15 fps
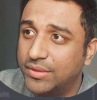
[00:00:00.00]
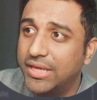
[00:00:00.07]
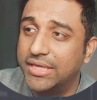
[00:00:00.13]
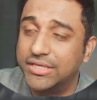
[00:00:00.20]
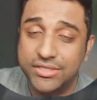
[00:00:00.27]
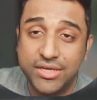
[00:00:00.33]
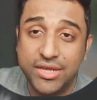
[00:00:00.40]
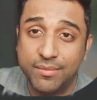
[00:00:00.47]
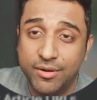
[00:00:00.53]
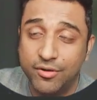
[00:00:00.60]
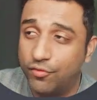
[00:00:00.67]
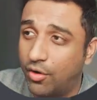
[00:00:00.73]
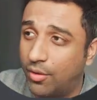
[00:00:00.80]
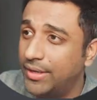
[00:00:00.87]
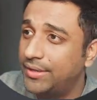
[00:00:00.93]
the HTML
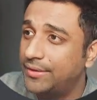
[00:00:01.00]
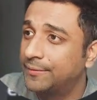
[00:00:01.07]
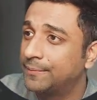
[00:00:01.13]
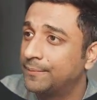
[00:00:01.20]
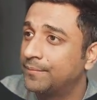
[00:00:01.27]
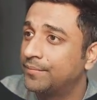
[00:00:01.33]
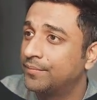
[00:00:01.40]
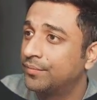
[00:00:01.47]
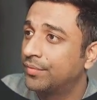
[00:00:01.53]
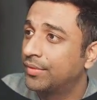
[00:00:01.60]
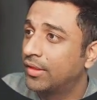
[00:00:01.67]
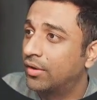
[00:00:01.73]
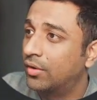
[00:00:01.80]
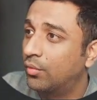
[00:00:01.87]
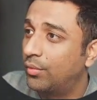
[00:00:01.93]
format,
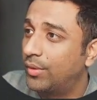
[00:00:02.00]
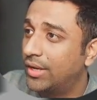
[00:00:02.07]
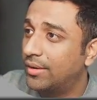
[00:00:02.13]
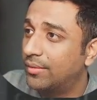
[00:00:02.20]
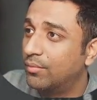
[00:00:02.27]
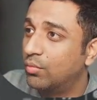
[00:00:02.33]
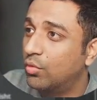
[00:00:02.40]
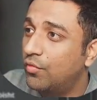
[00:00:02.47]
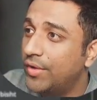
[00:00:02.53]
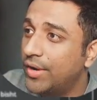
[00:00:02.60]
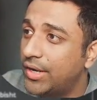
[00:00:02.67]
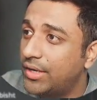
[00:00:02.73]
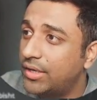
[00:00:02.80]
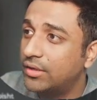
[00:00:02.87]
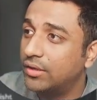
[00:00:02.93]
we are
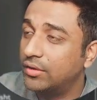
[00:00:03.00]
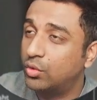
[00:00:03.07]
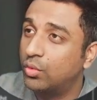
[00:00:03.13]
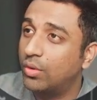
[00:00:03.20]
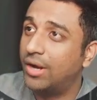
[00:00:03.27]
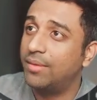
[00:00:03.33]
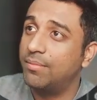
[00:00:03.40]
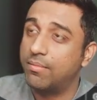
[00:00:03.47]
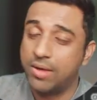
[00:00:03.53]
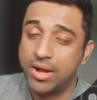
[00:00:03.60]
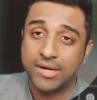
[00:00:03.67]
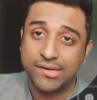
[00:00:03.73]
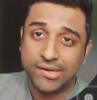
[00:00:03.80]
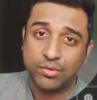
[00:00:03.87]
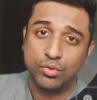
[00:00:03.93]
moving it to a
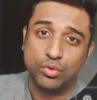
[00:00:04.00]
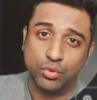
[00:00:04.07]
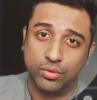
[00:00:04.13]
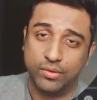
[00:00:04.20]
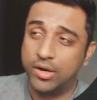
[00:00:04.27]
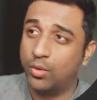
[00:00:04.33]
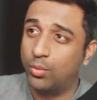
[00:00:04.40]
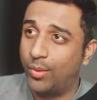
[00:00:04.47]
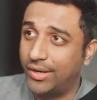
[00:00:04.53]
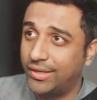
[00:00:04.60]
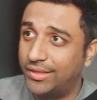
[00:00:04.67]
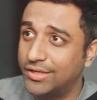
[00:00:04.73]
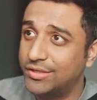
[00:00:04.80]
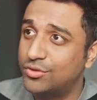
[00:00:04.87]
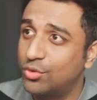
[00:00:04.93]
markdown node. Now what
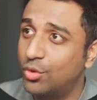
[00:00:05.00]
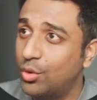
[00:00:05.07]
this